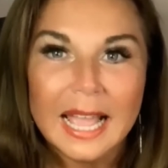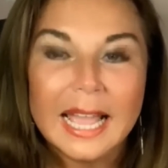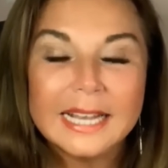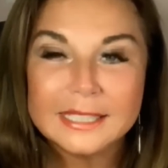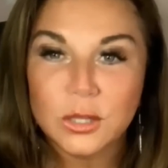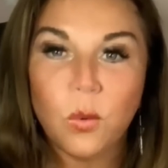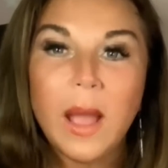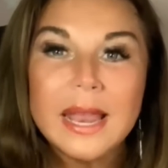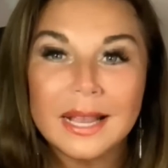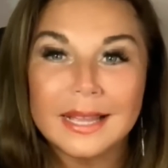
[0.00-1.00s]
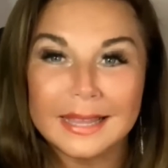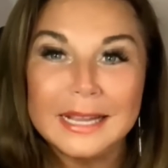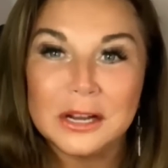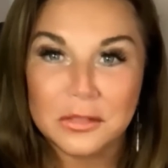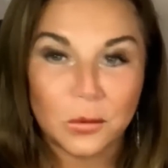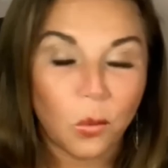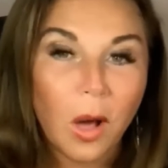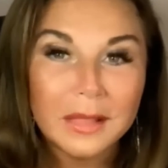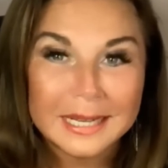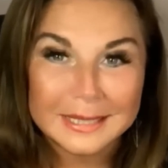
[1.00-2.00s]
And it's quite clear the
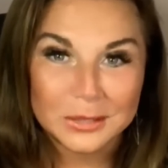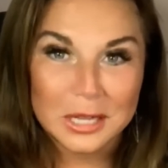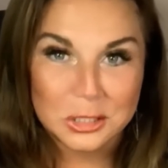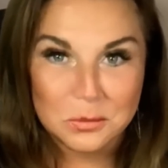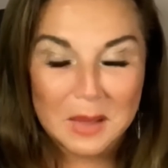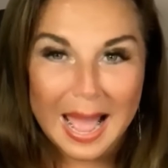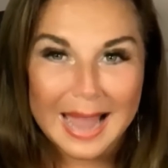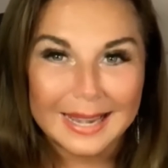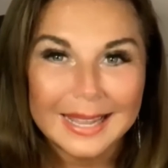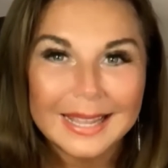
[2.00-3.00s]
quality's not too bad